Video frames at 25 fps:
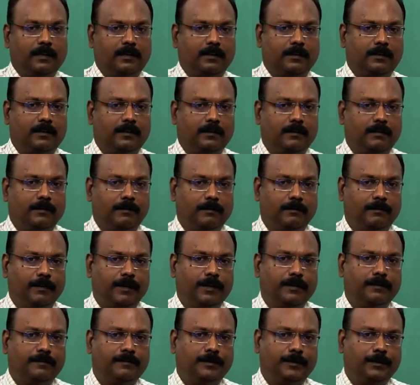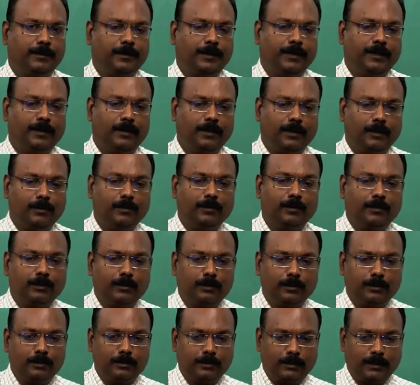uh, way of showing love
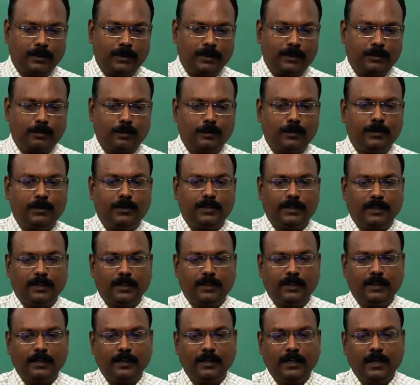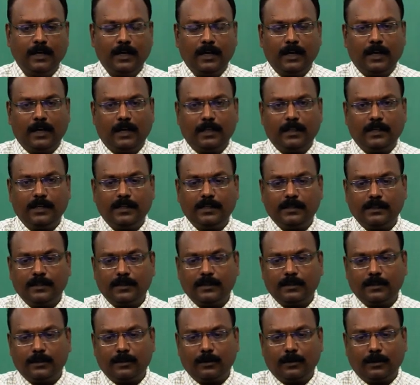to his own children. And then he
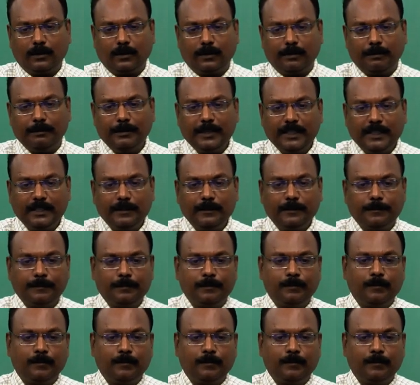says, not me.